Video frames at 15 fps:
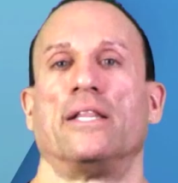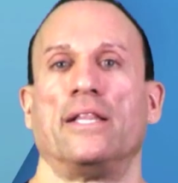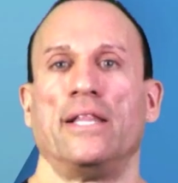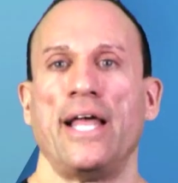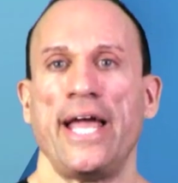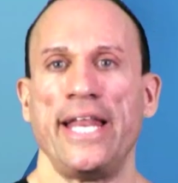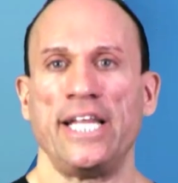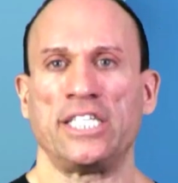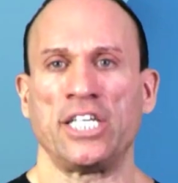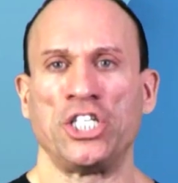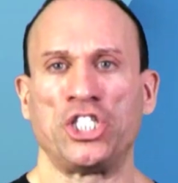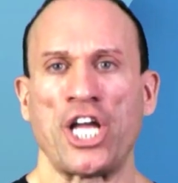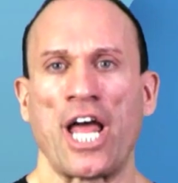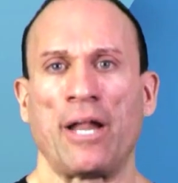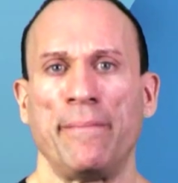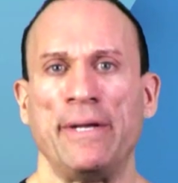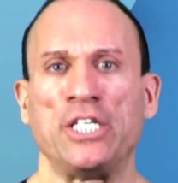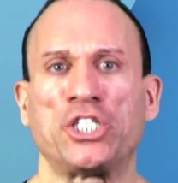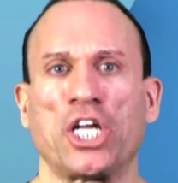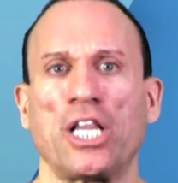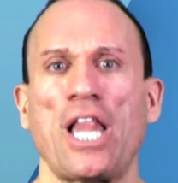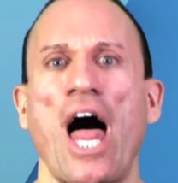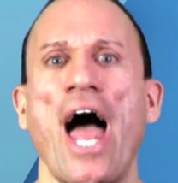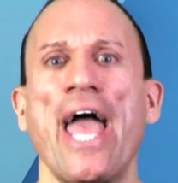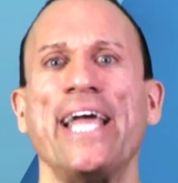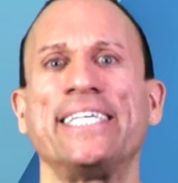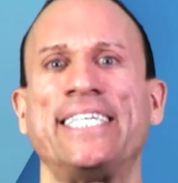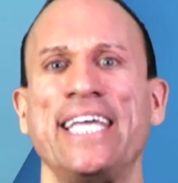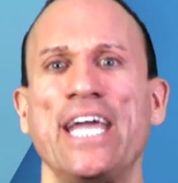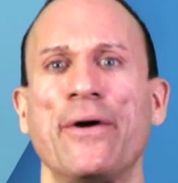Ladies and gentlemen, July
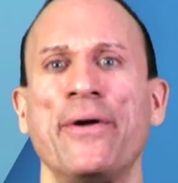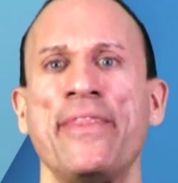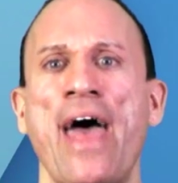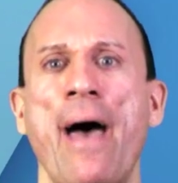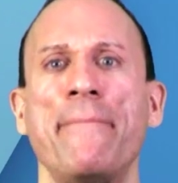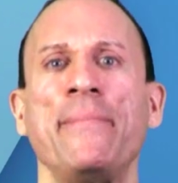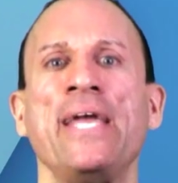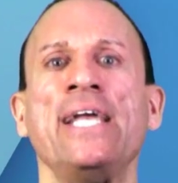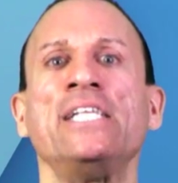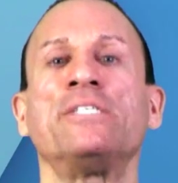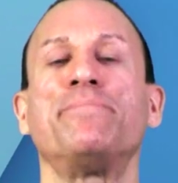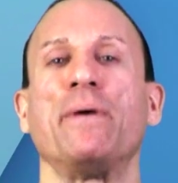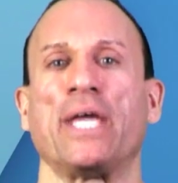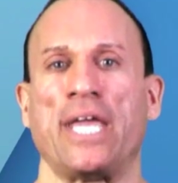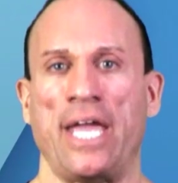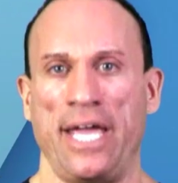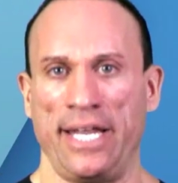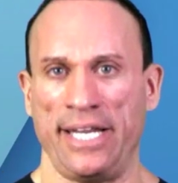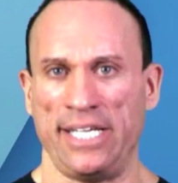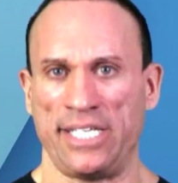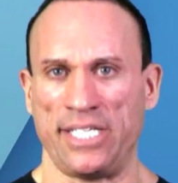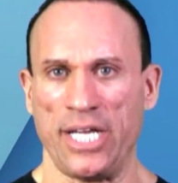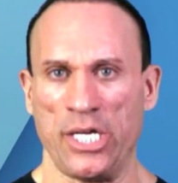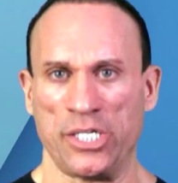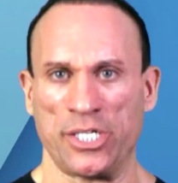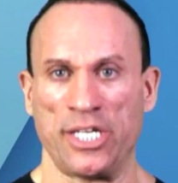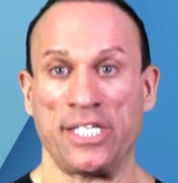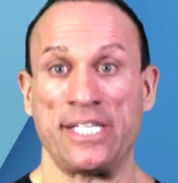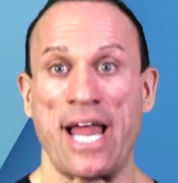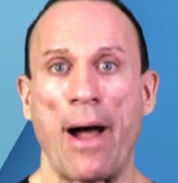is here, and that means bikini
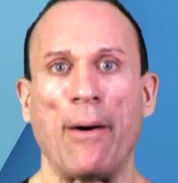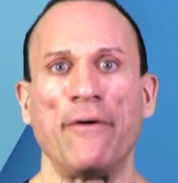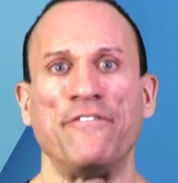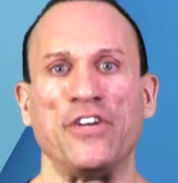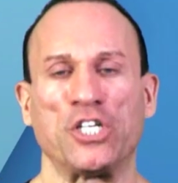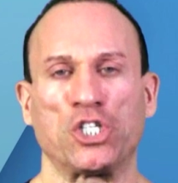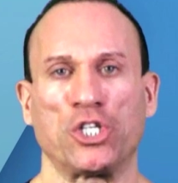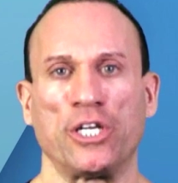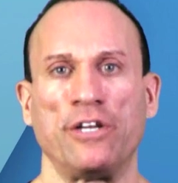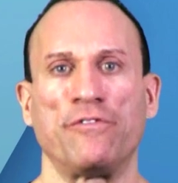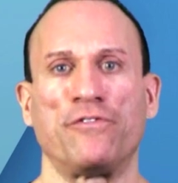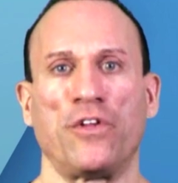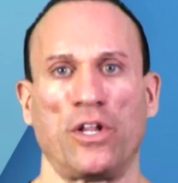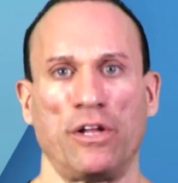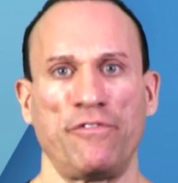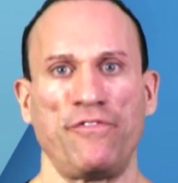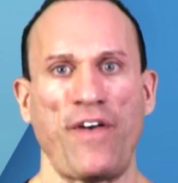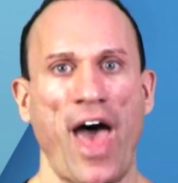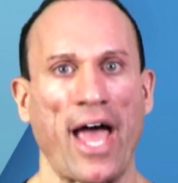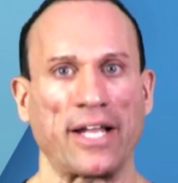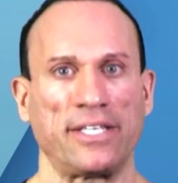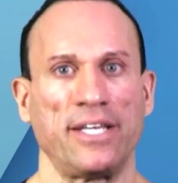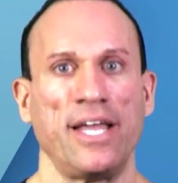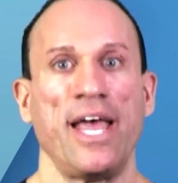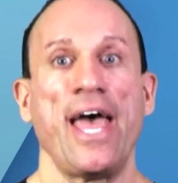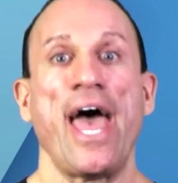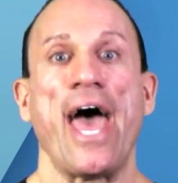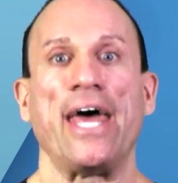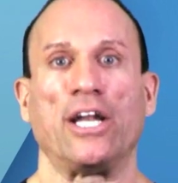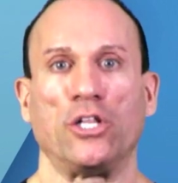season is now officially in full effect.
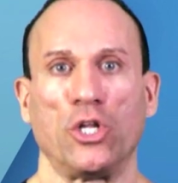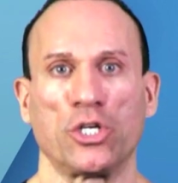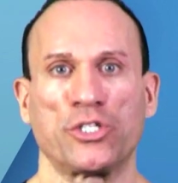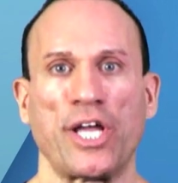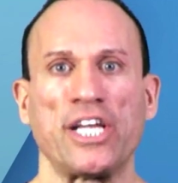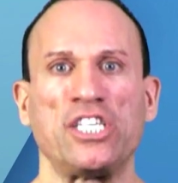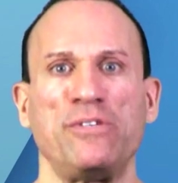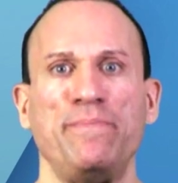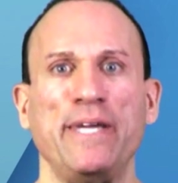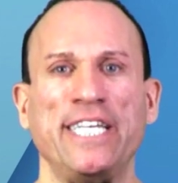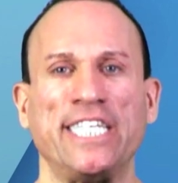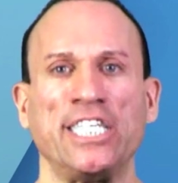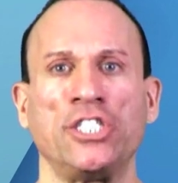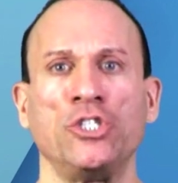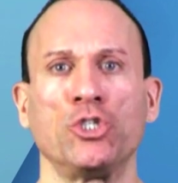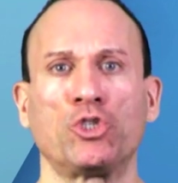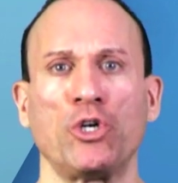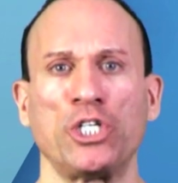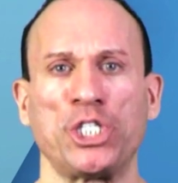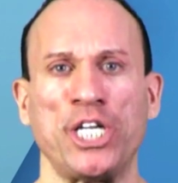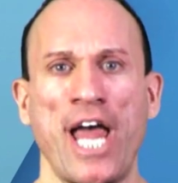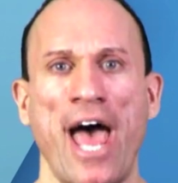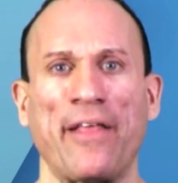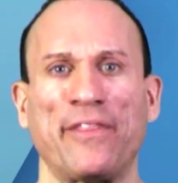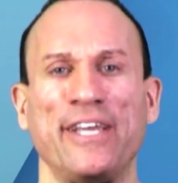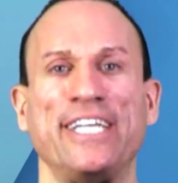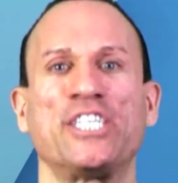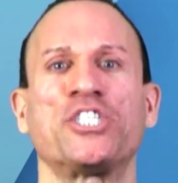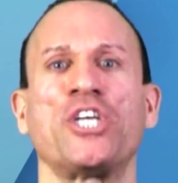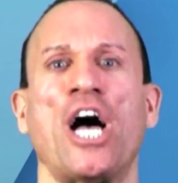And it looks like Species nutrition
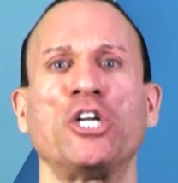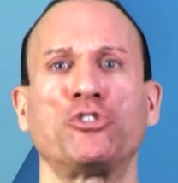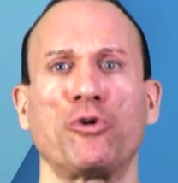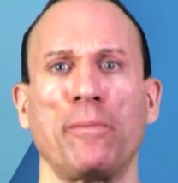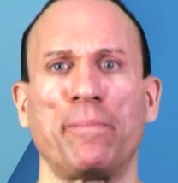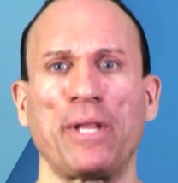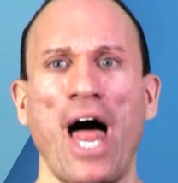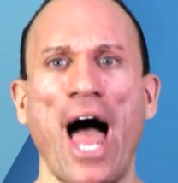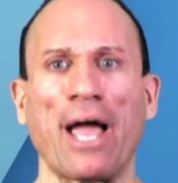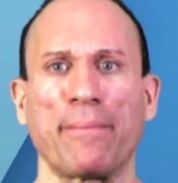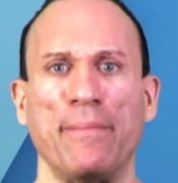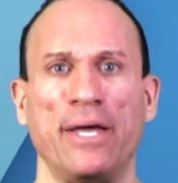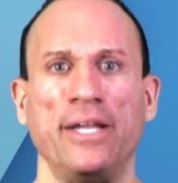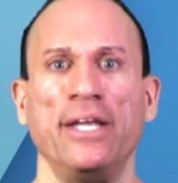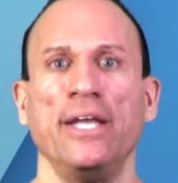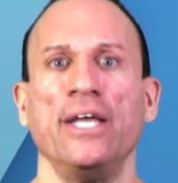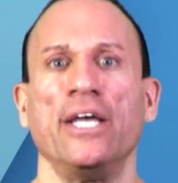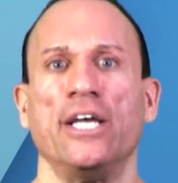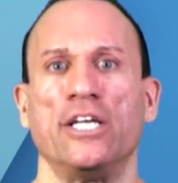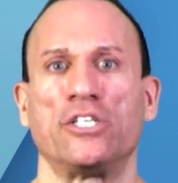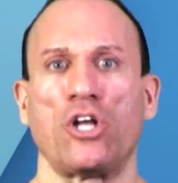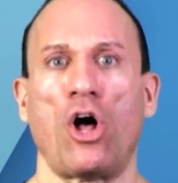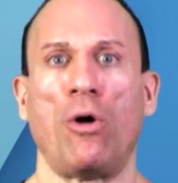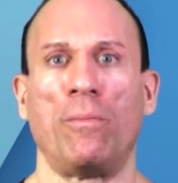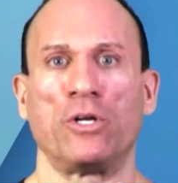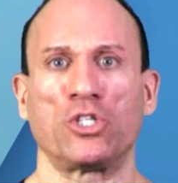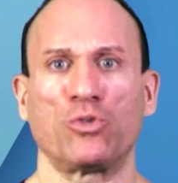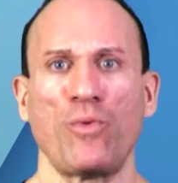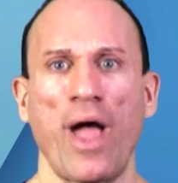athlete Sondra Blockman is almost